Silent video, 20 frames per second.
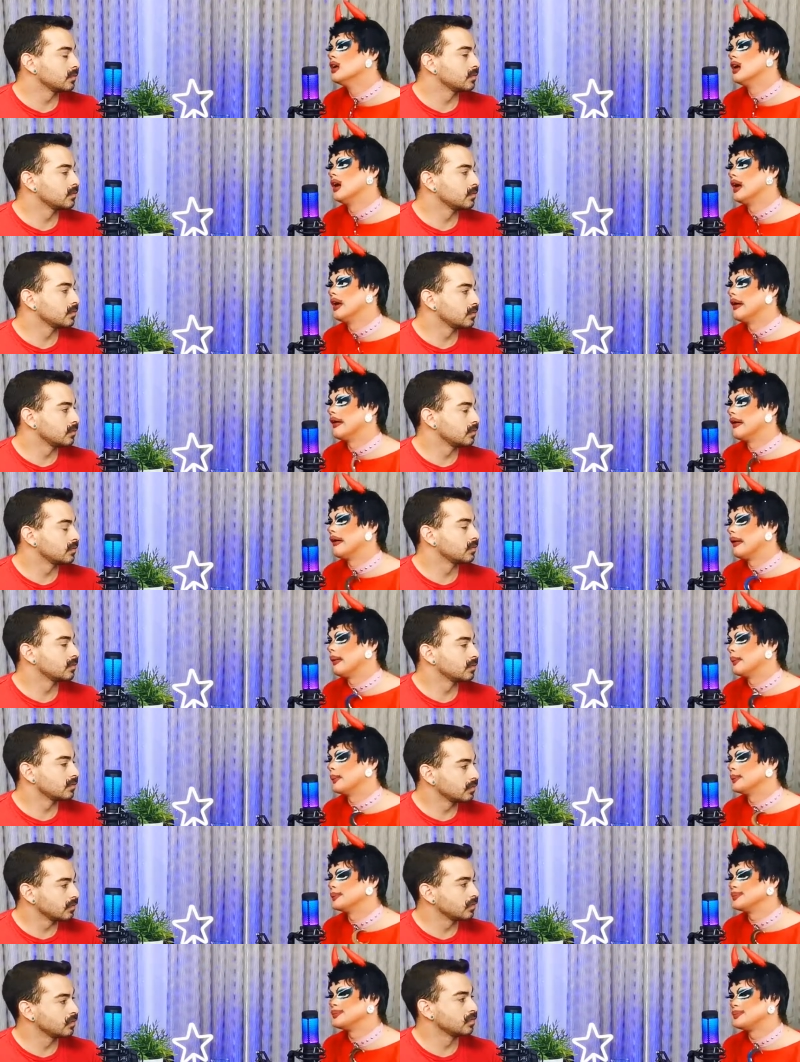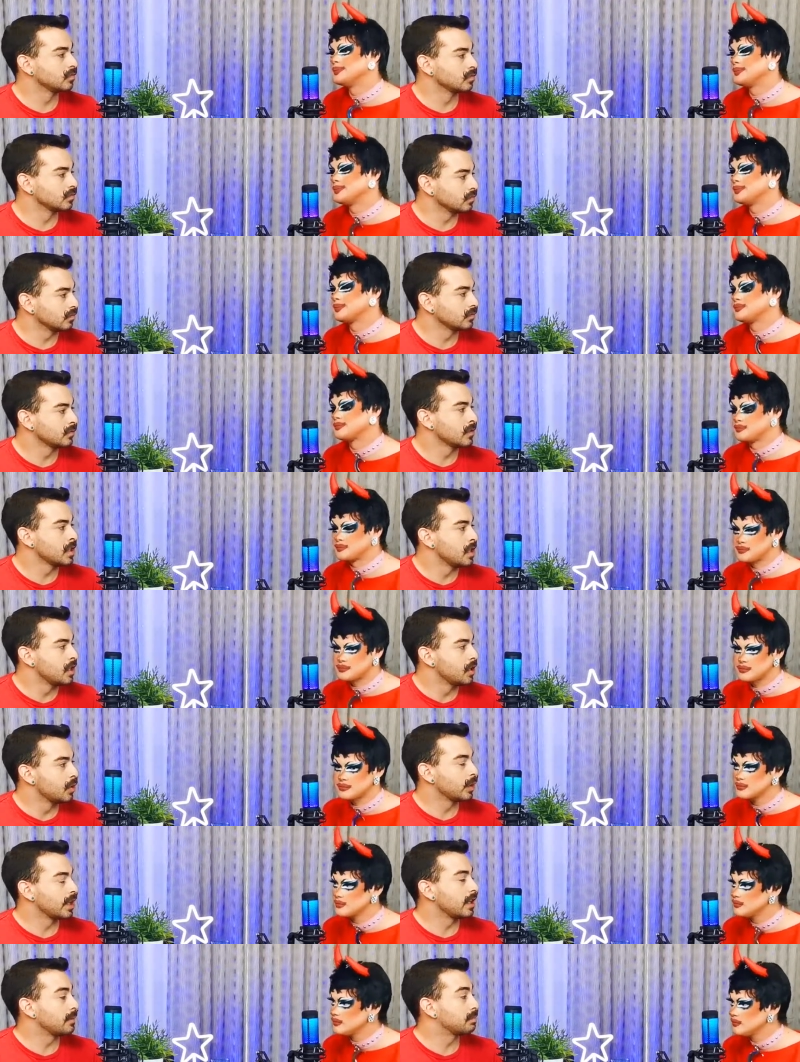Speaker 1: seasonally, but we got
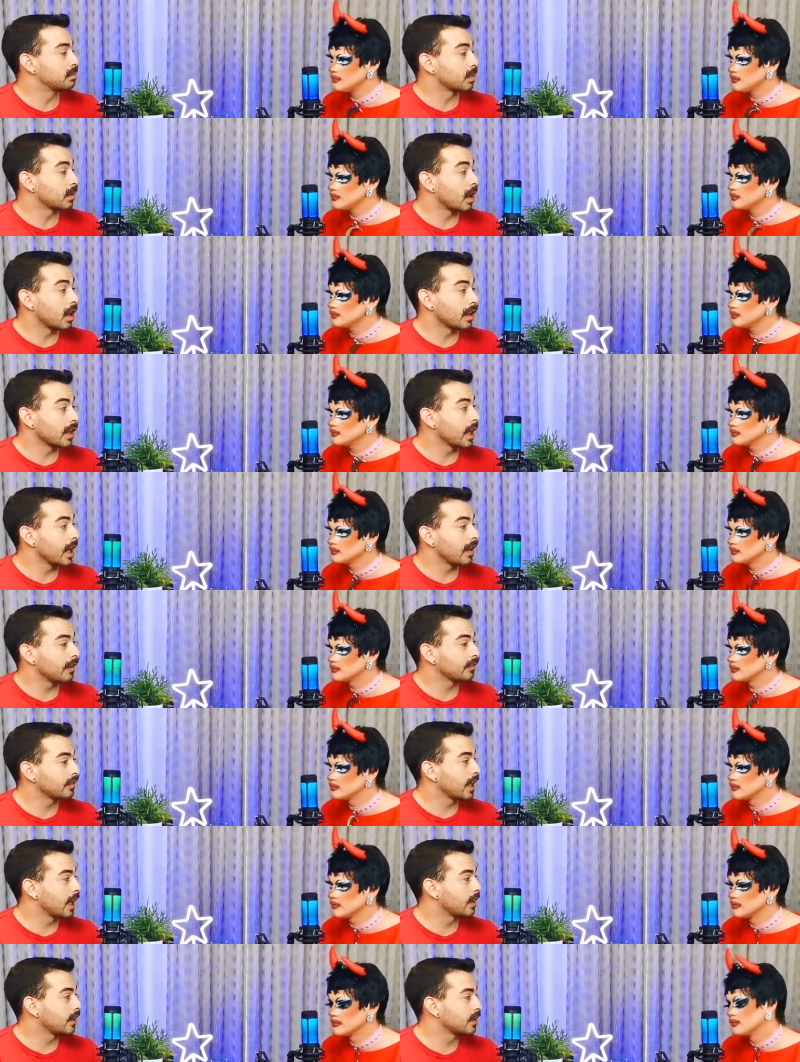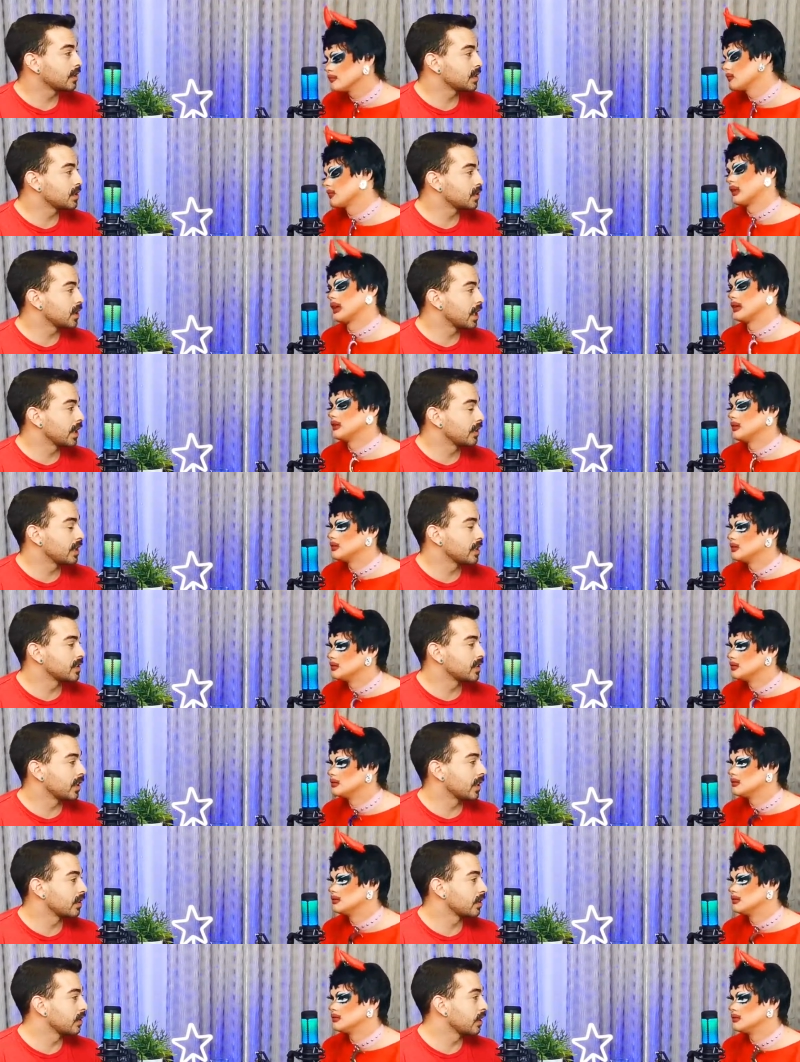UK versus the World episode 2 coming out
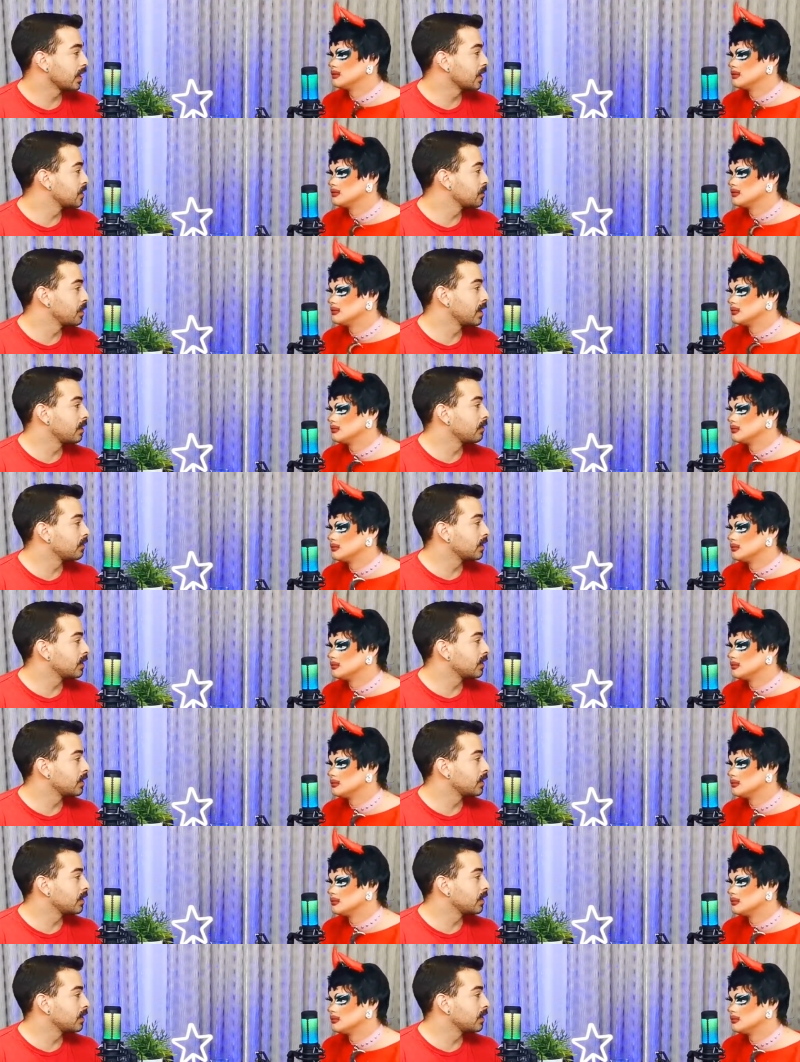tomorrow.